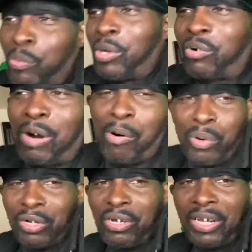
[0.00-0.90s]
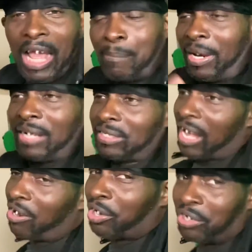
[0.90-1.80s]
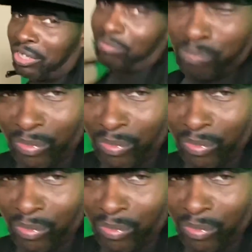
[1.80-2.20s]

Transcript: We're gonna come up with a good name, but that sounds good.